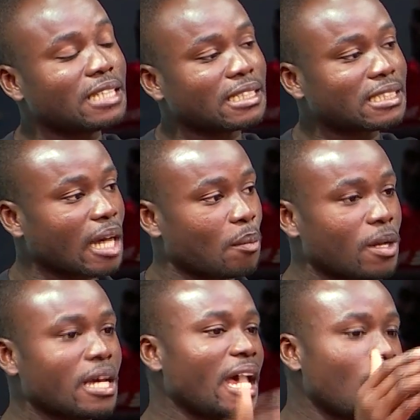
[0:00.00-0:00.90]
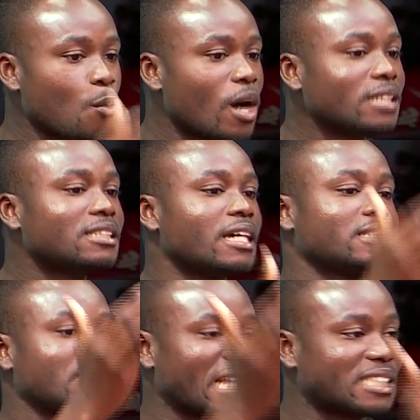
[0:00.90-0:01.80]
Cup. And once
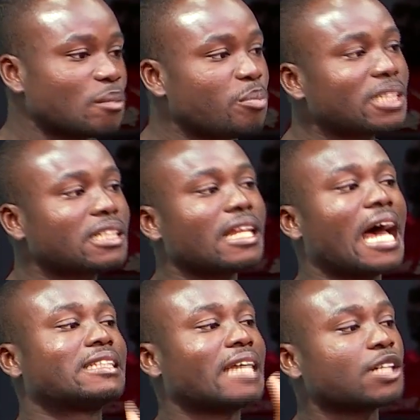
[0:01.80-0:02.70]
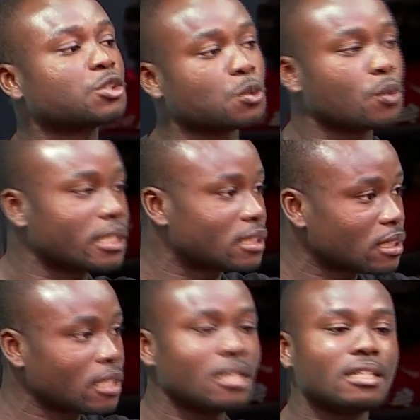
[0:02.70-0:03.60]
there's exhibition attached to it,
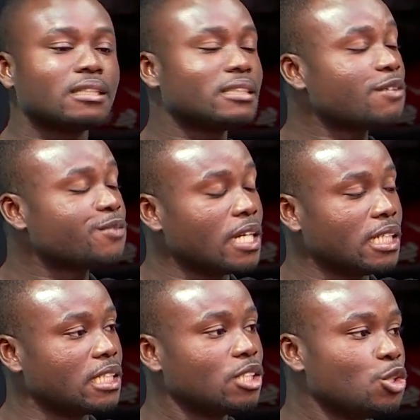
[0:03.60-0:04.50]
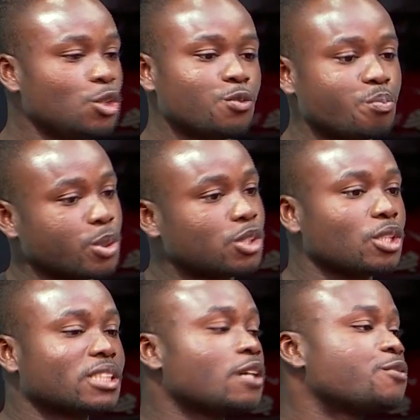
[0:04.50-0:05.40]
definitely you've put
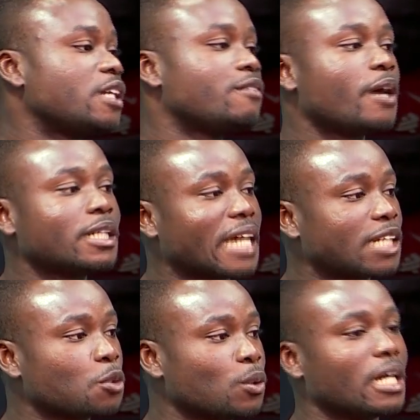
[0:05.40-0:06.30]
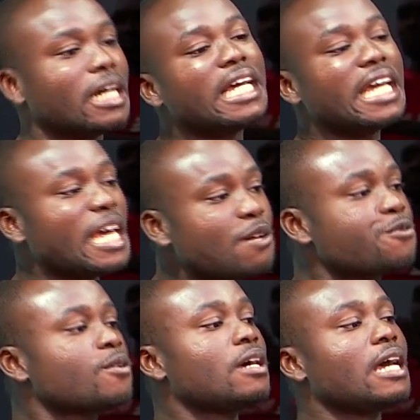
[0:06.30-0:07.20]
yourself in a very tight corner if
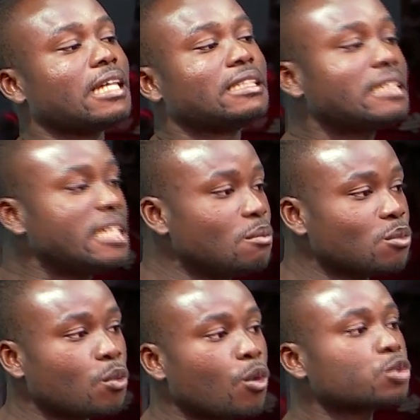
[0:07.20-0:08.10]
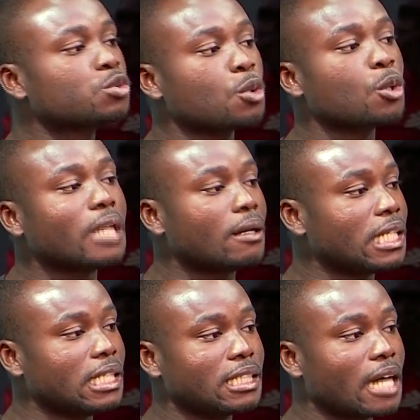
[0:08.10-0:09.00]
a team wants to go down the
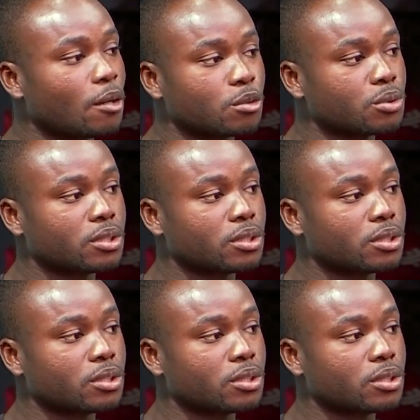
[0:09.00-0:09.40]
legal route.